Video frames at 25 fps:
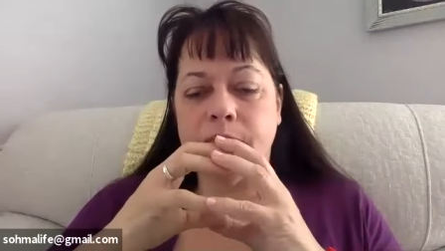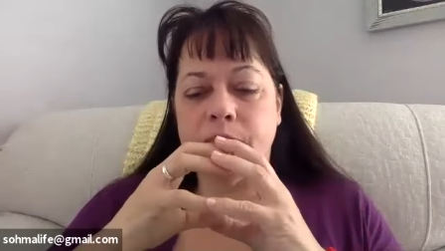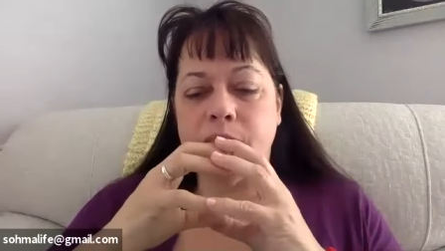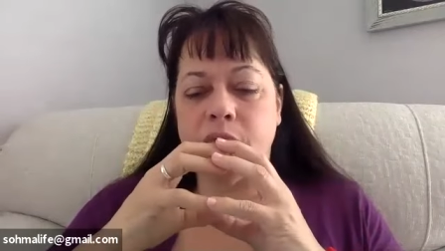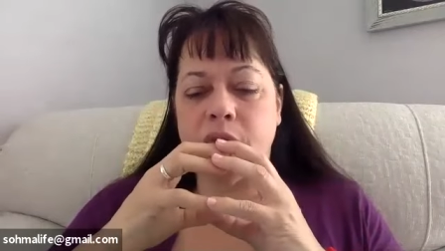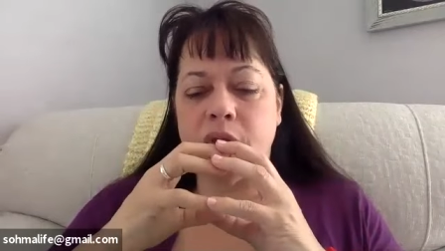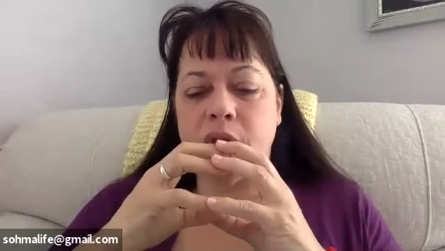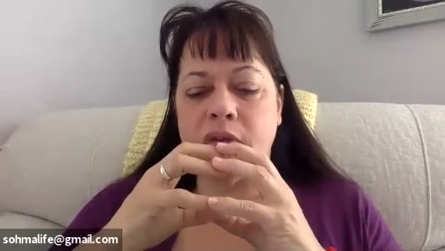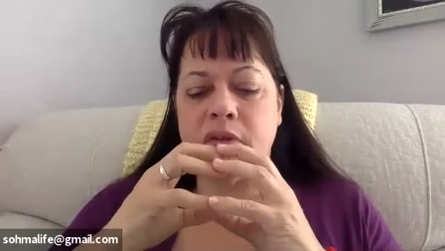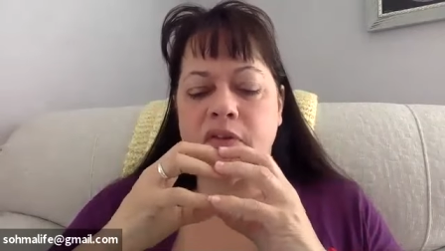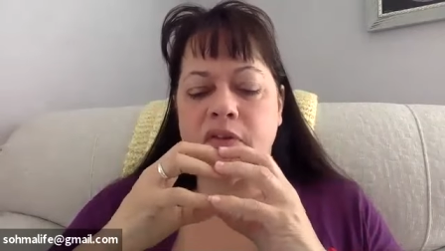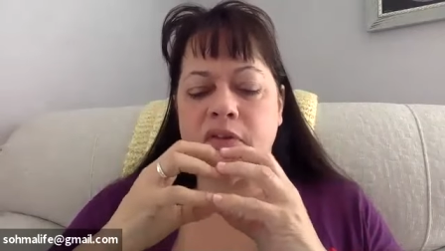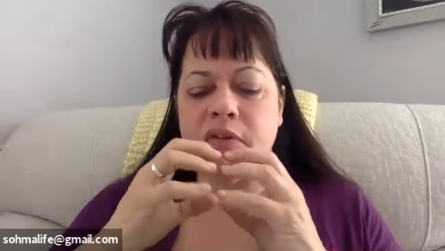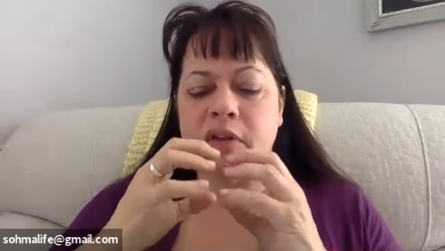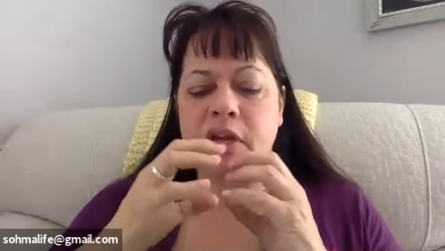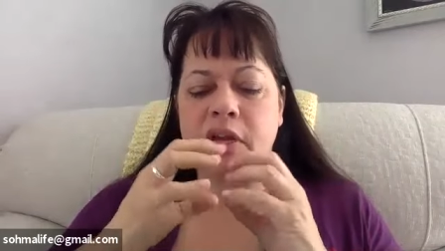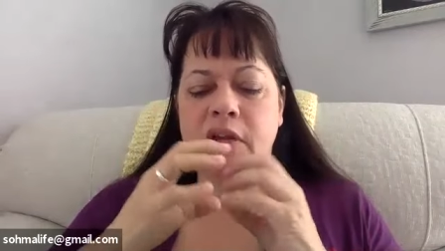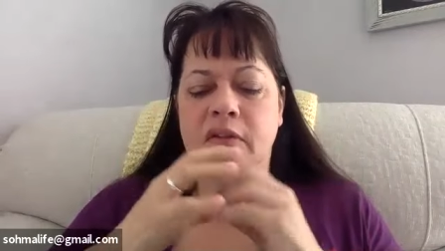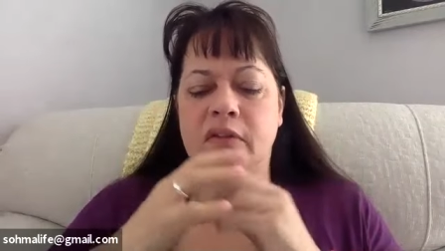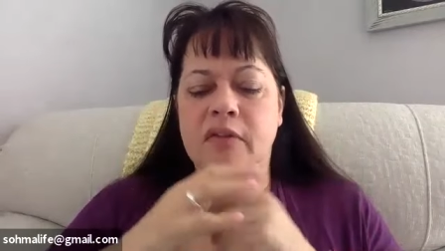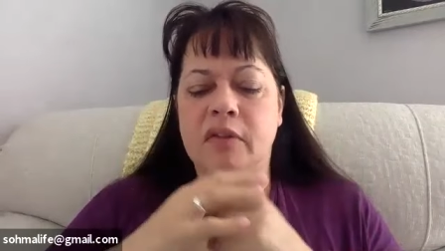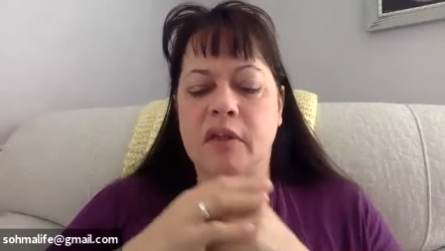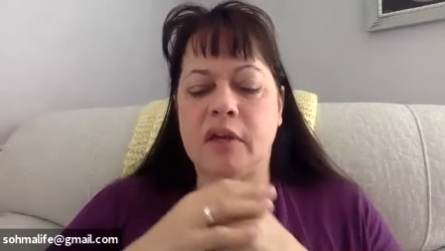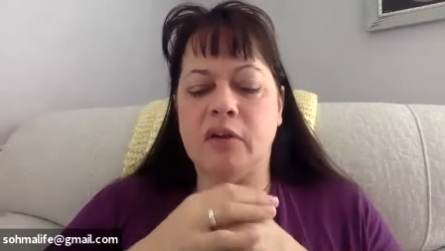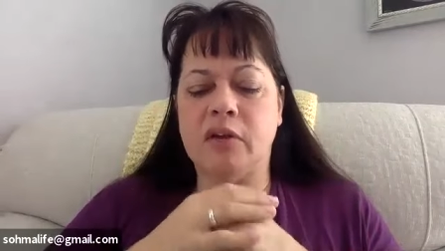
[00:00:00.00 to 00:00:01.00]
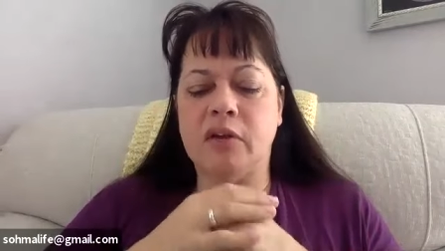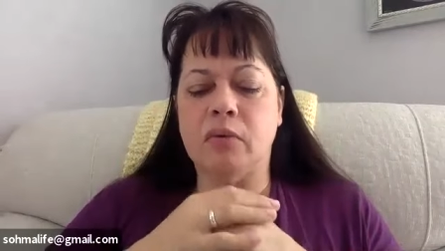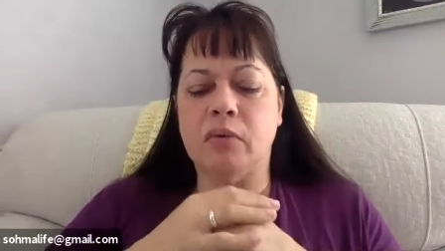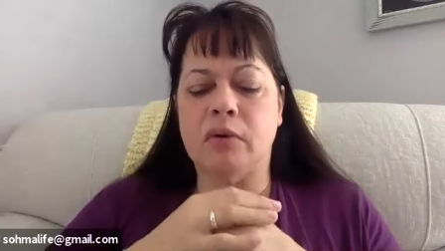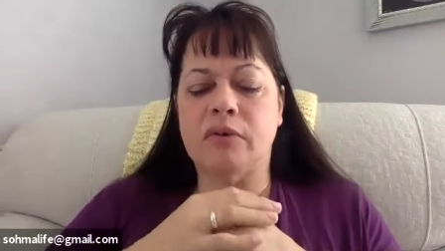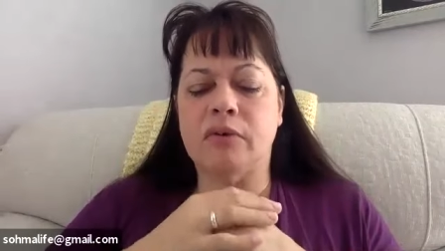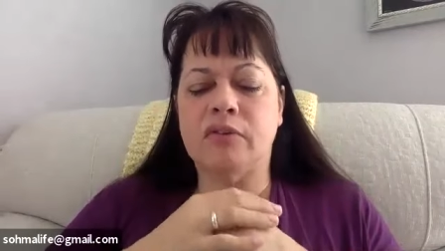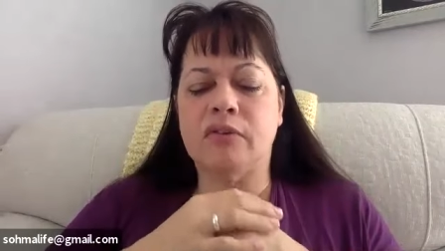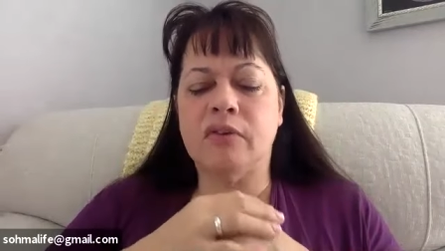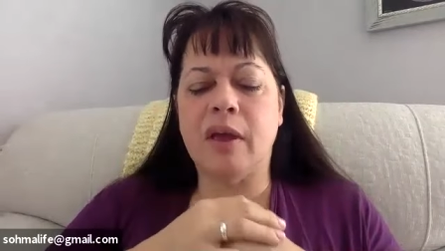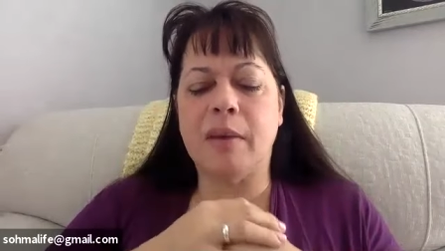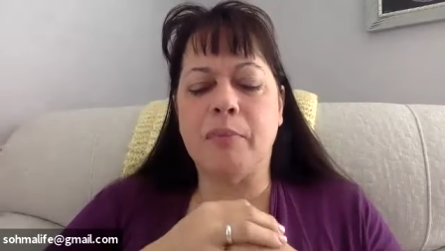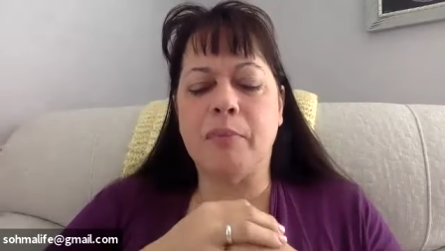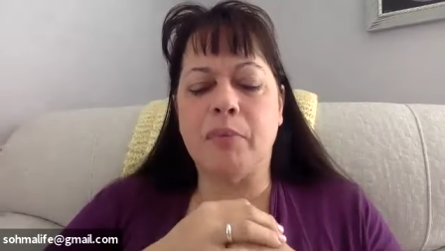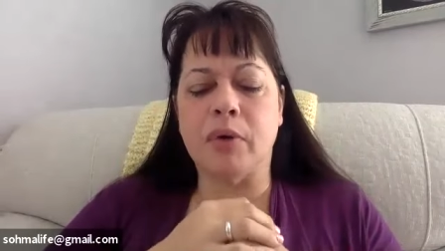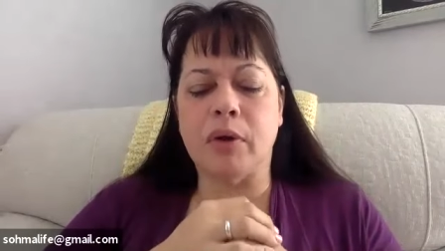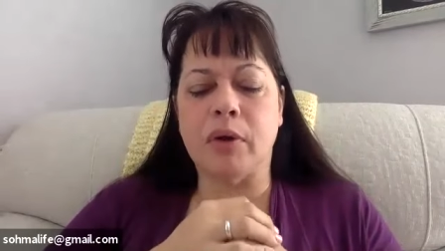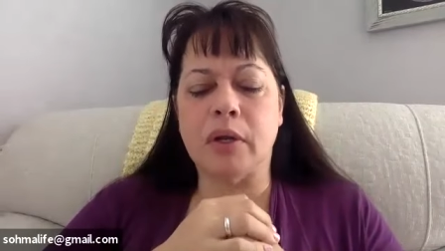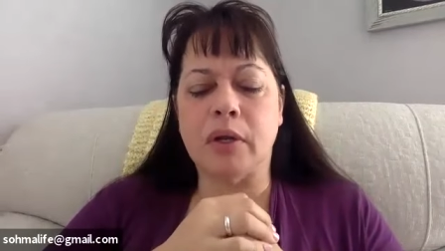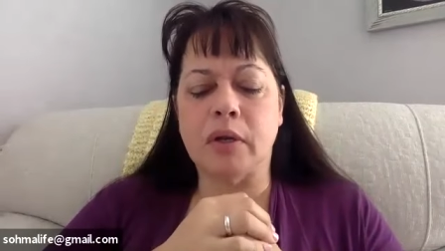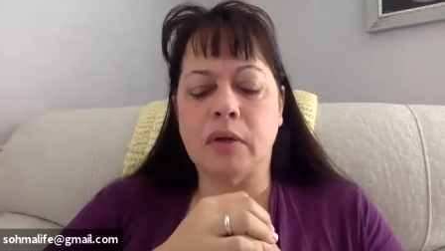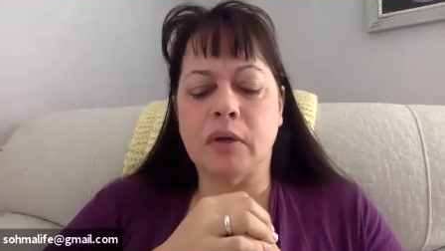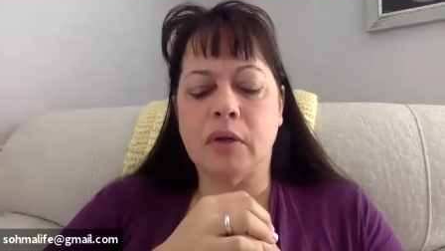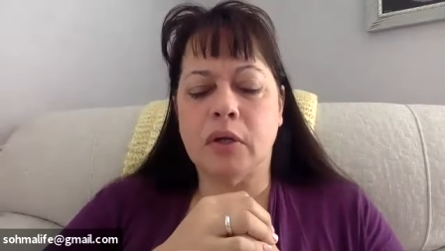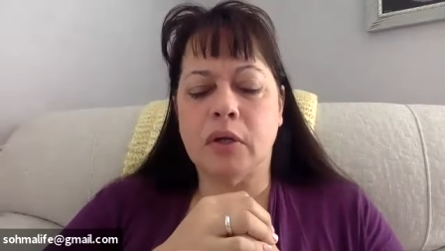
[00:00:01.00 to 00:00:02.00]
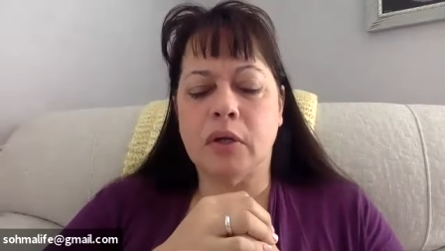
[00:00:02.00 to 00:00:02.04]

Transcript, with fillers: that states that you are separate,